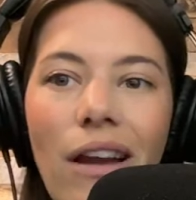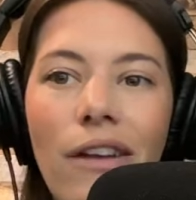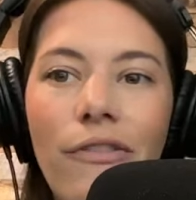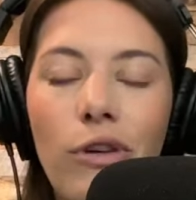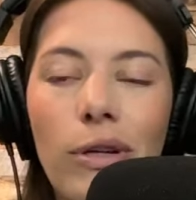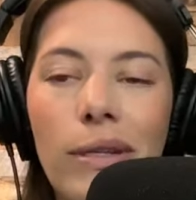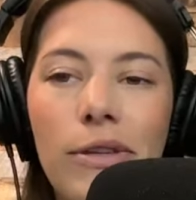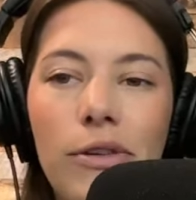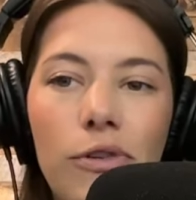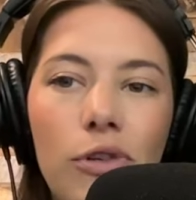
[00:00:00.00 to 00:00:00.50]
lot
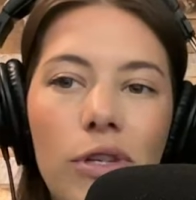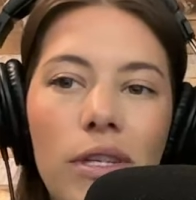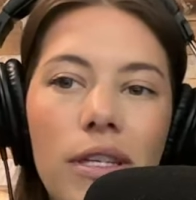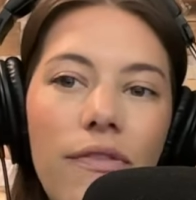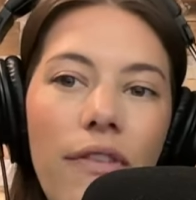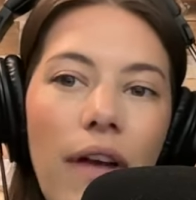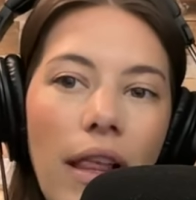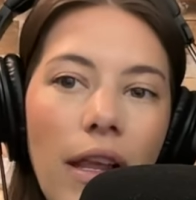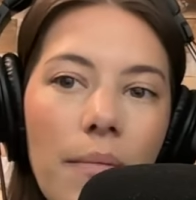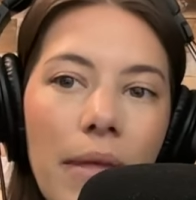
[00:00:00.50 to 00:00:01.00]
of research
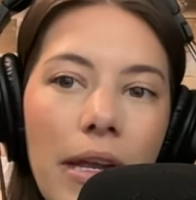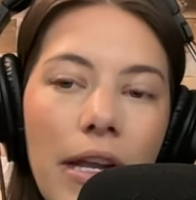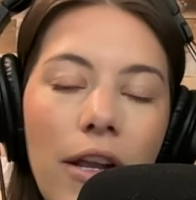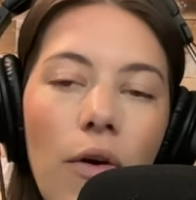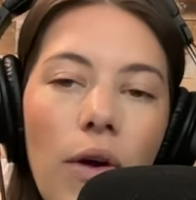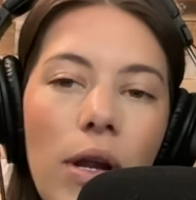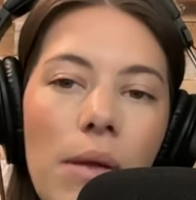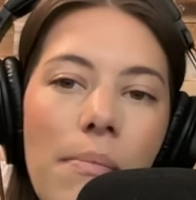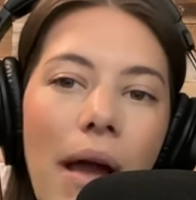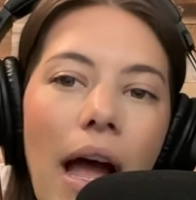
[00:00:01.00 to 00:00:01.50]
and
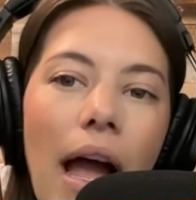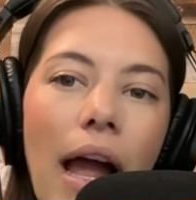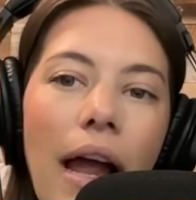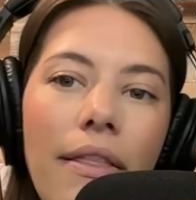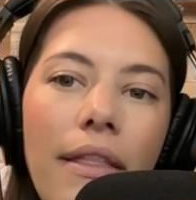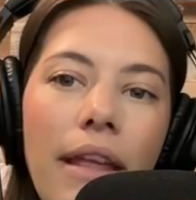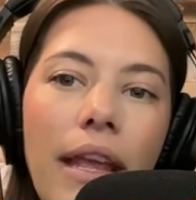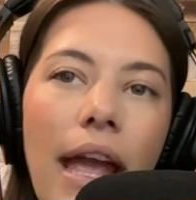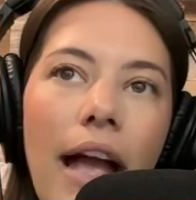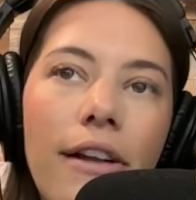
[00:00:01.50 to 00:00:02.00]
development going
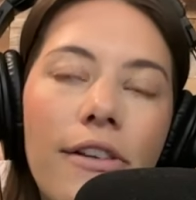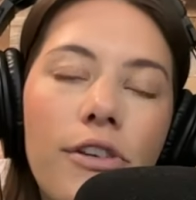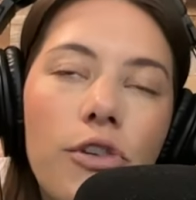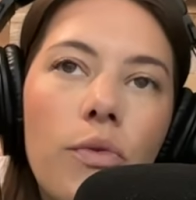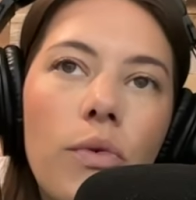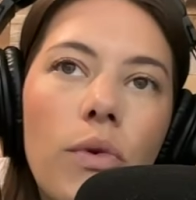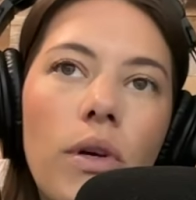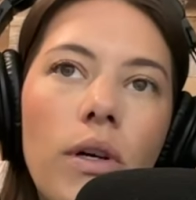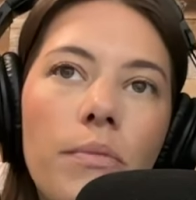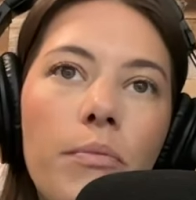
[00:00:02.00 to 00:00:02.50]
behind the
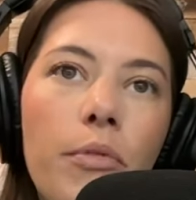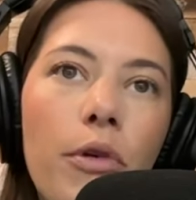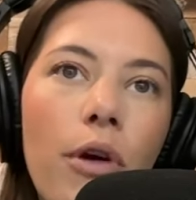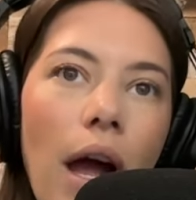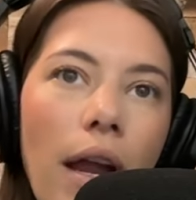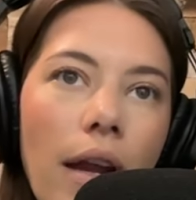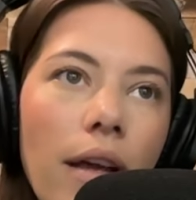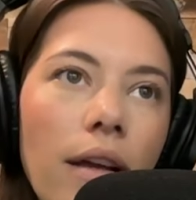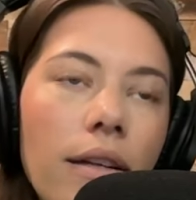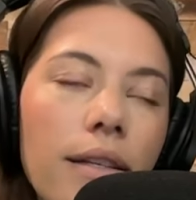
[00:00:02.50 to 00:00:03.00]
actual
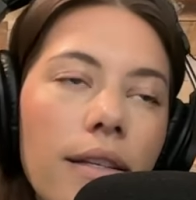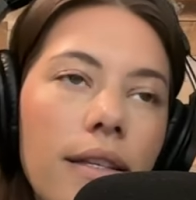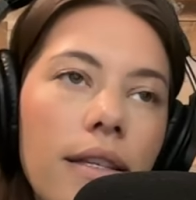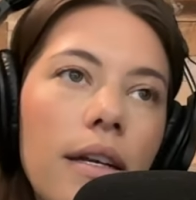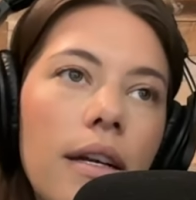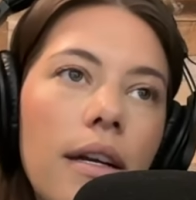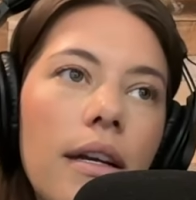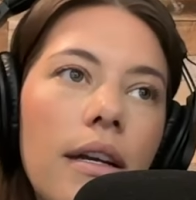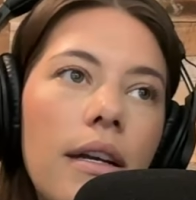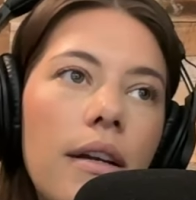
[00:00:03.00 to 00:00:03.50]
products.